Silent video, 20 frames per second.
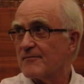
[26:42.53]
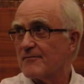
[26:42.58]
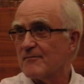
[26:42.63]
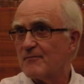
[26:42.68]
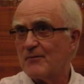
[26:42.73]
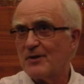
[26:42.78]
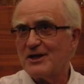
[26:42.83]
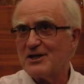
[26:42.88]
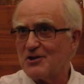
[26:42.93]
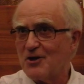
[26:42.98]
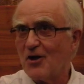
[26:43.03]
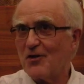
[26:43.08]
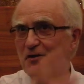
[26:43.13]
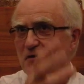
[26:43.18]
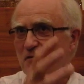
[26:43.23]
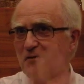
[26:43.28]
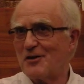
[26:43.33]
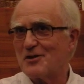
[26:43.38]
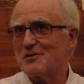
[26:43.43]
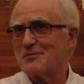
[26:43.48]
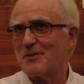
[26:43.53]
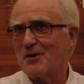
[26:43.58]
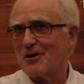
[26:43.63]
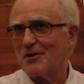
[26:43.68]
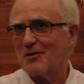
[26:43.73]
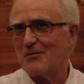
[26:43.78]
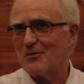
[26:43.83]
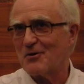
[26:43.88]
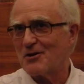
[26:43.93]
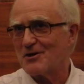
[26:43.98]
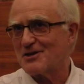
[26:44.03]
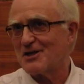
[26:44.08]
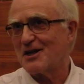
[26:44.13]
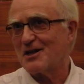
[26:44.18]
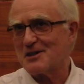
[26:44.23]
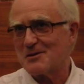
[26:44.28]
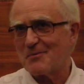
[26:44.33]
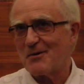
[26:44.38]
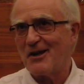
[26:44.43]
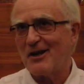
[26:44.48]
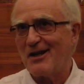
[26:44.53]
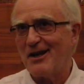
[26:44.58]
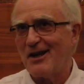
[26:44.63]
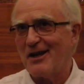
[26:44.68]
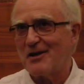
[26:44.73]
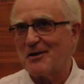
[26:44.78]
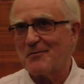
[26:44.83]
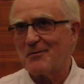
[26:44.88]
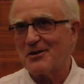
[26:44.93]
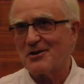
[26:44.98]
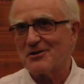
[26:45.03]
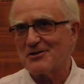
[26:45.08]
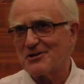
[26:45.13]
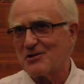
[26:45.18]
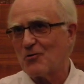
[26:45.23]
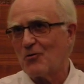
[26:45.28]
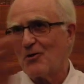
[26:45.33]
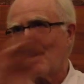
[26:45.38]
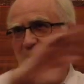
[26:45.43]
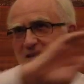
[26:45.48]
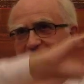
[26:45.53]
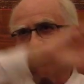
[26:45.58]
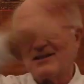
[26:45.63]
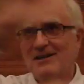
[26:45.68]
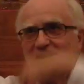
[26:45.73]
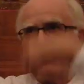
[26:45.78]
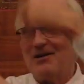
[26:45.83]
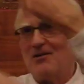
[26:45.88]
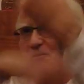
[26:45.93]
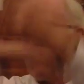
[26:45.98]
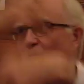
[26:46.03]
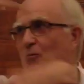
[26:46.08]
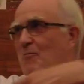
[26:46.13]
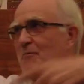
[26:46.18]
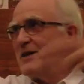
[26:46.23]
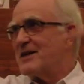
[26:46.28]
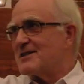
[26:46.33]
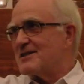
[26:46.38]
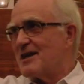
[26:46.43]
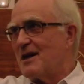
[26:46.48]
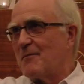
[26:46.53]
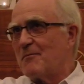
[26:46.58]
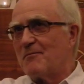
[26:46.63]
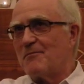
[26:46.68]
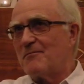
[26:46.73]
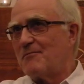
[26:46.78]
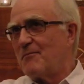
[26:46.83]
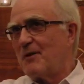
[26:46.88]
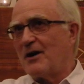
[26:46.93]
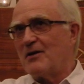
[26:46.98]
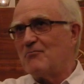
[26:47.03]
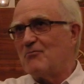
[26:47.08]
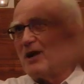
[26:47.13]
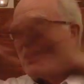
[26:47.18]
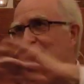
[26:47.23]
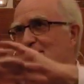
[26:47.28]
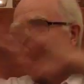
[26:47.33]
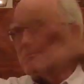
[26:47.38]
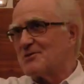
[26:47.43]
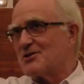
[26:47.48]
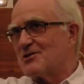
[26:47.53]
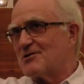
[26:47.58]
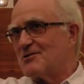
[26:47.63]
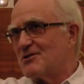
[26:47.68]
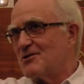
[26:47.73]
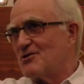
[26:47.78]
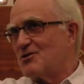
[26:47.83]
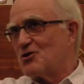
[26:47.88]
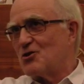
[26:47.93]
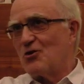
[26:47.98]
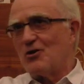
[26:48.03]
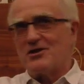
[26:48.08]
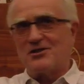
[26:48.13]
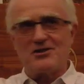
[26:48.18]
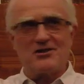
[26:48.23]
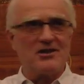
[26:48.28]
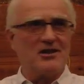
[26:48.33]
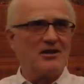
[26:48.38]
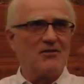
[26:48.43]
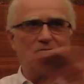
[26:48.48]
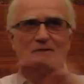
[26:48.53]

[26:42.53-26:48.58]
But it's not the first part of the book, as I'll explain later, because it all gets all mixed up by random choice,